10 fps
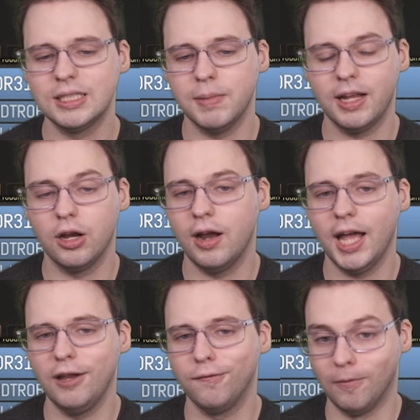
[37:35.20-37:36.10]
to make her
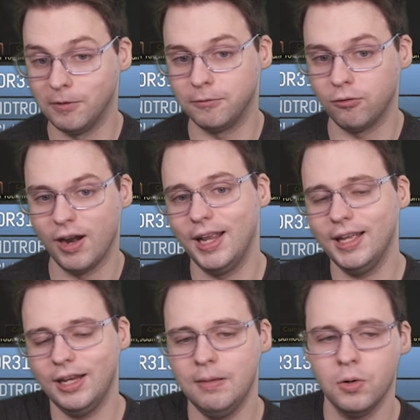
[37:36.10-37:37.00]
any form of
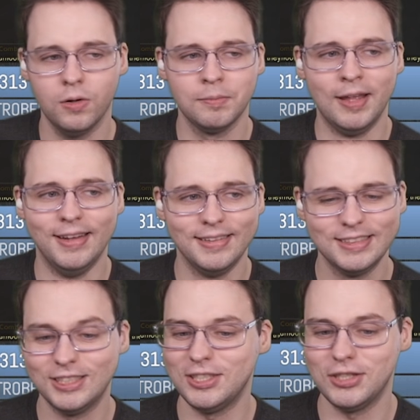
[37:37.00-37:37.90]
grey anymore.
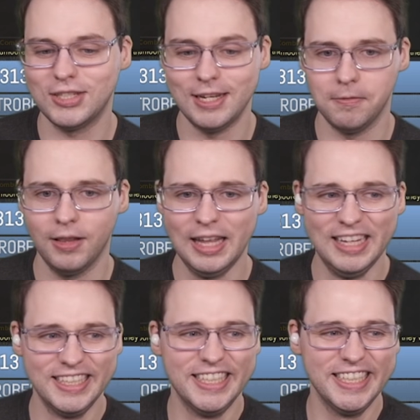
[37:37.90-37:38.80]
She's just evil.
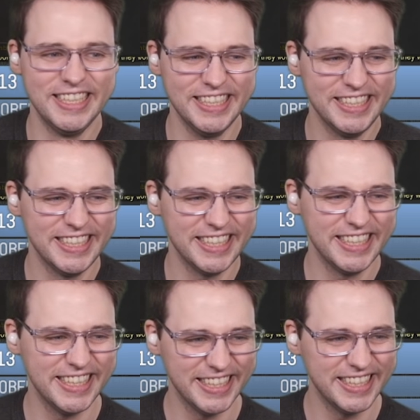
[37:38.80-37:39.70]
Dreaming
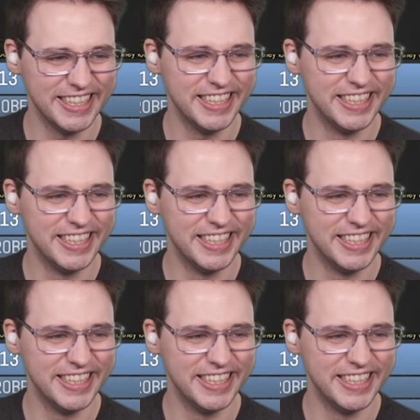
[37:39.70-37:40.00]
is over.